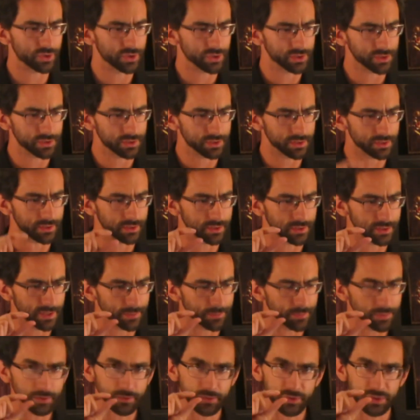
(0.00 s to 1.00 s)
just a
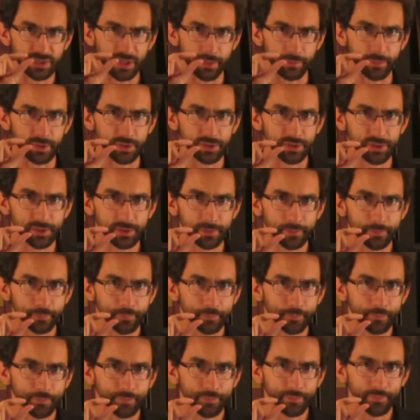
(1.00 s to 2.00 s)
couple of snippets
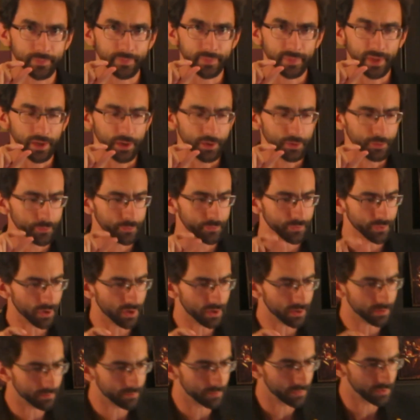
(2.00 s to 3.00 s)

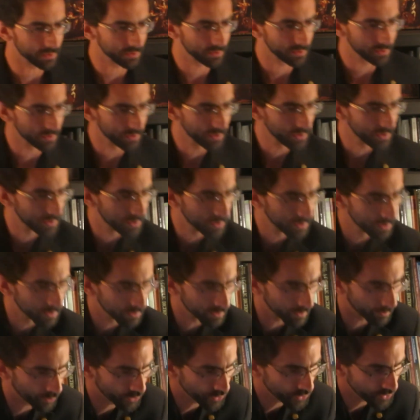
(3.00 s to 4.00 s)
from
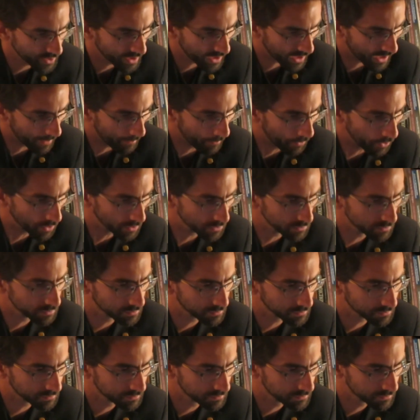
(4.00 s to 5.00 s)
the preamble
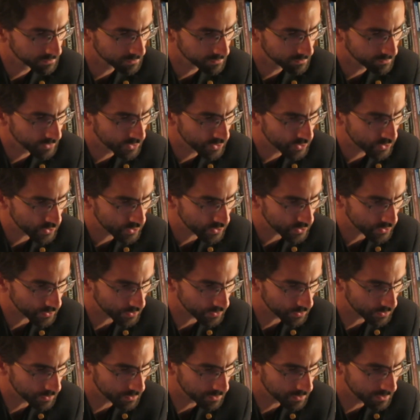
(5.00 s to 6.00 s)

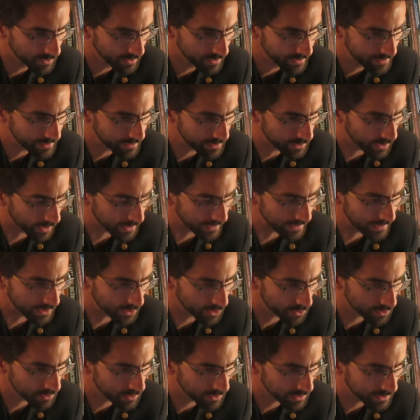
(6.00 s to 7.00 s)
to the
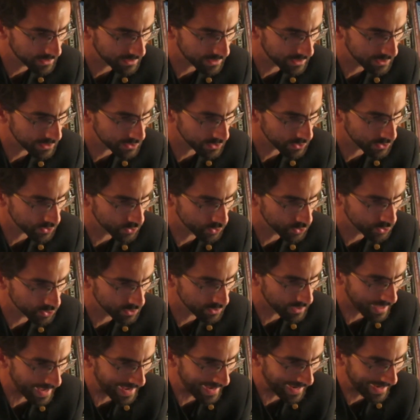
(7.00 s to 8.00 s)
Hungarian
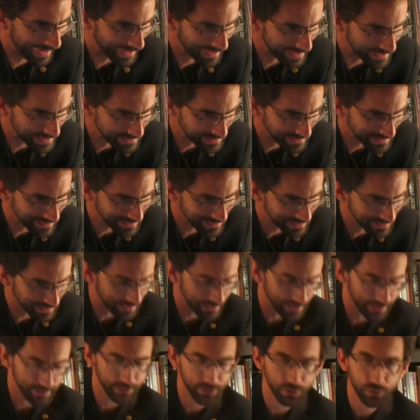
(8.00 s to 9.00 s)
Constitution as it
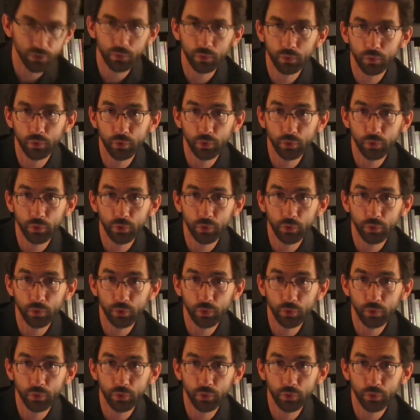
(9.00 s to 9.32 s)
stands